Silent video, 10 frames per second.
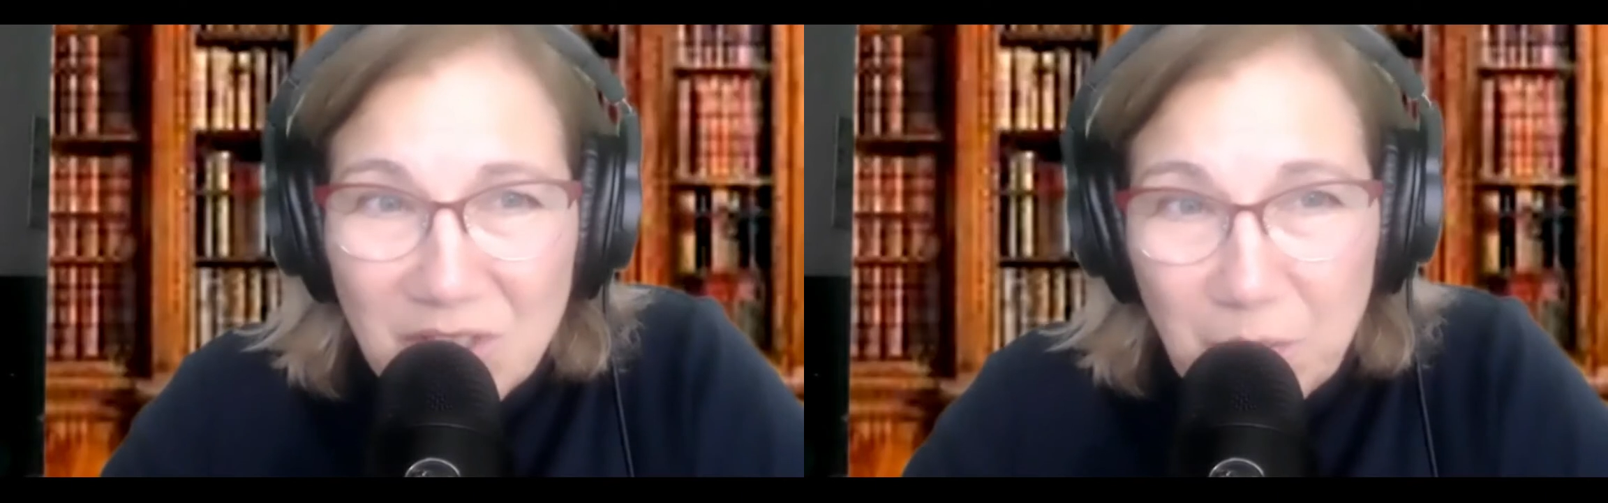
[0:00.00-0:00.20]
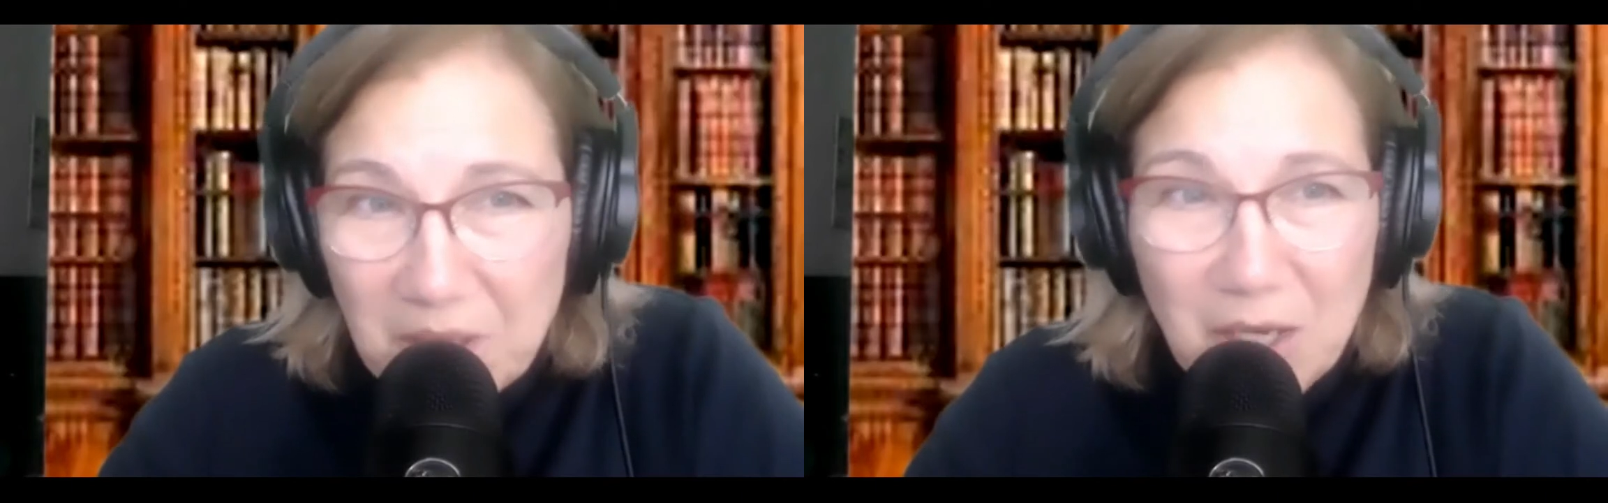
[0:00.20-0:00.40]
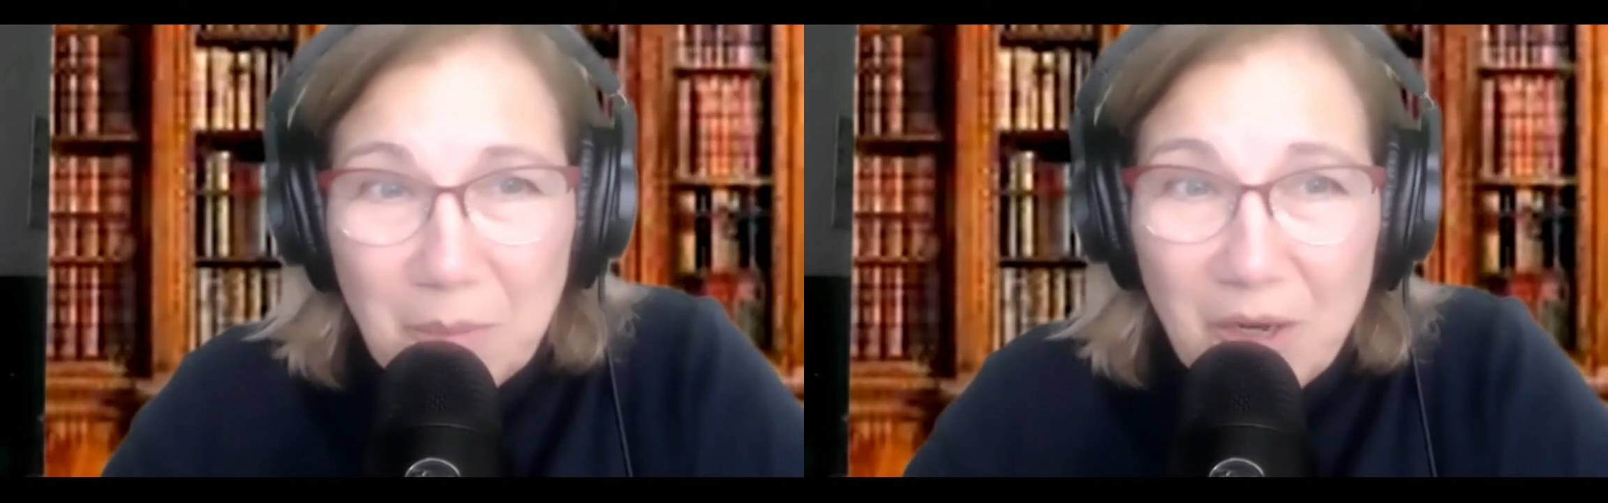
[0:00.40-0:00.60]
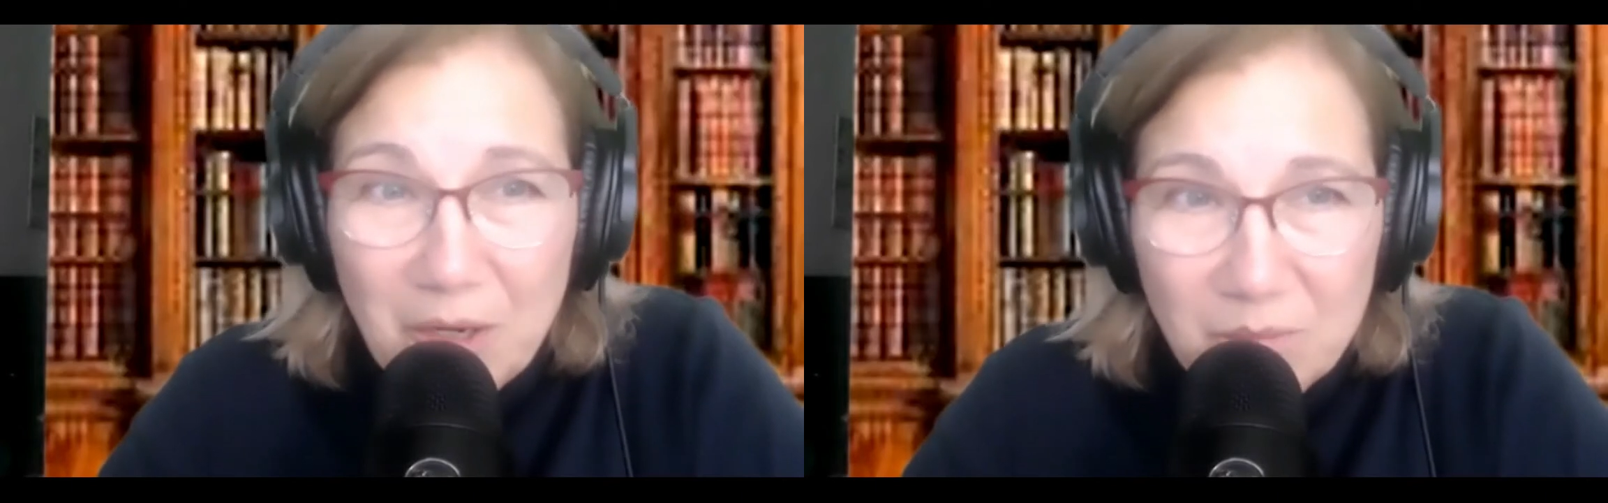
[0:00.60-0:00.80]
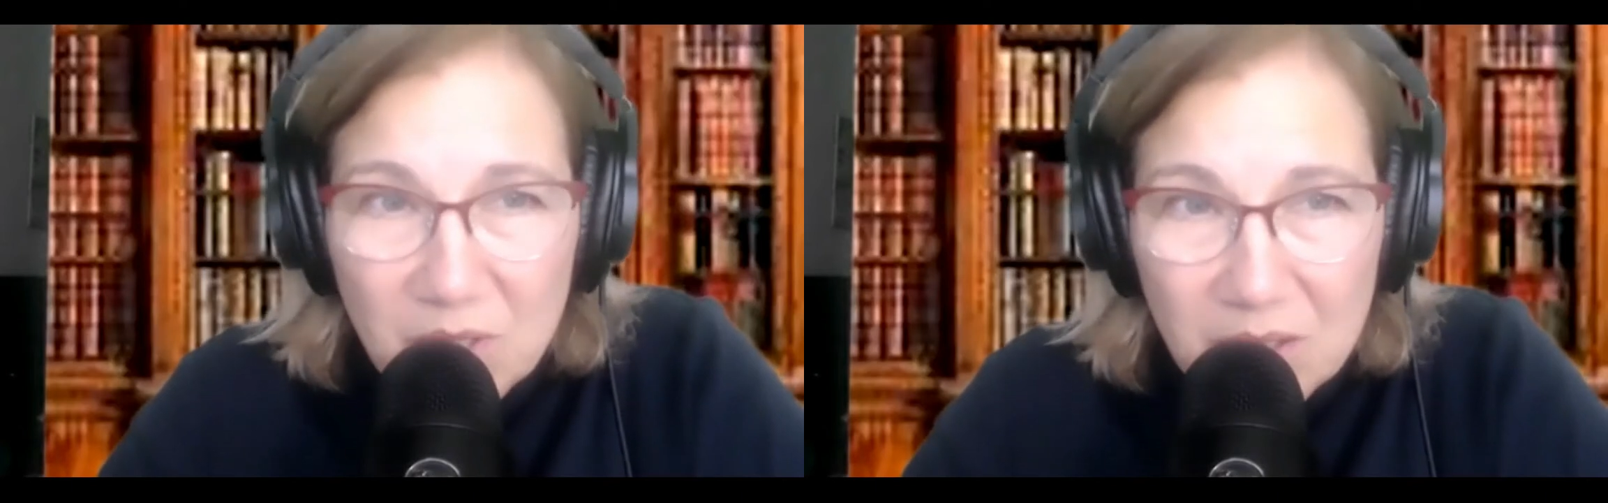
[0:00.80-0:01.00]
to pick up
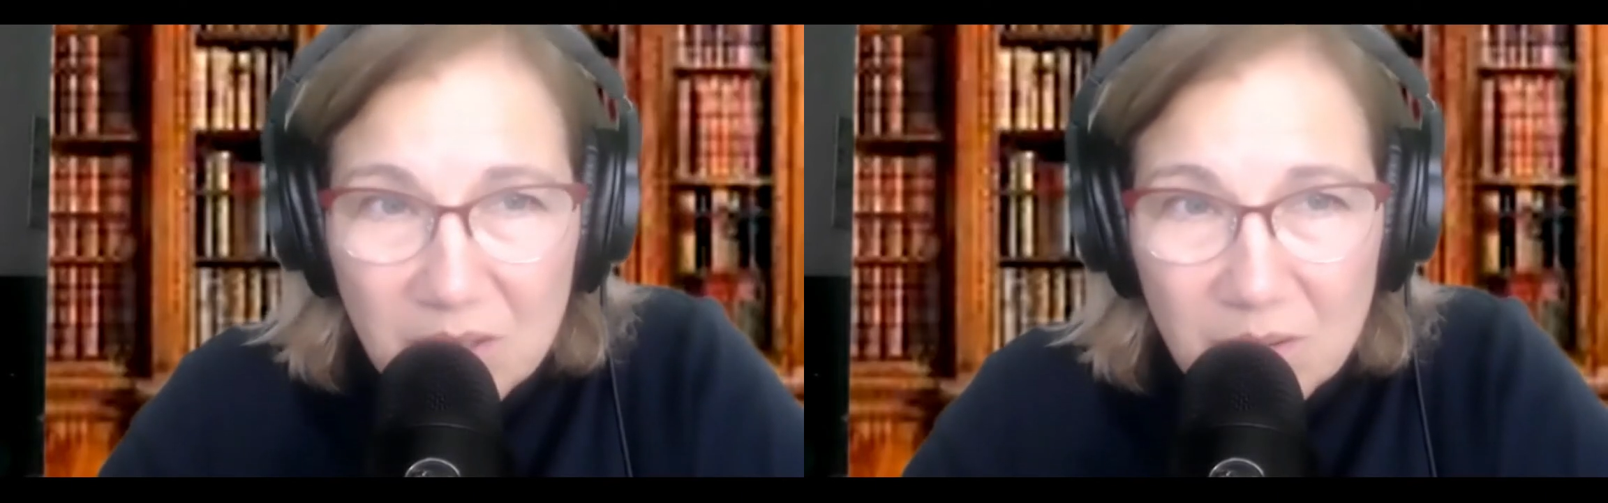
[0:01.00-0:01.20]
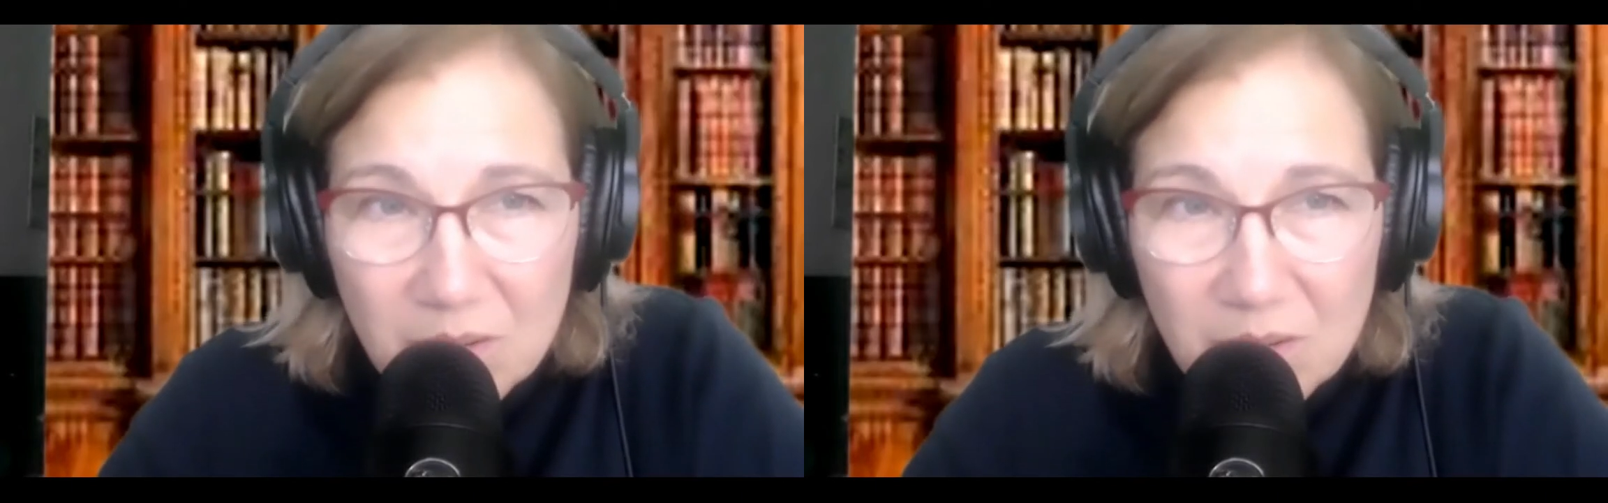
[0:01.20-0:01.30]
arms.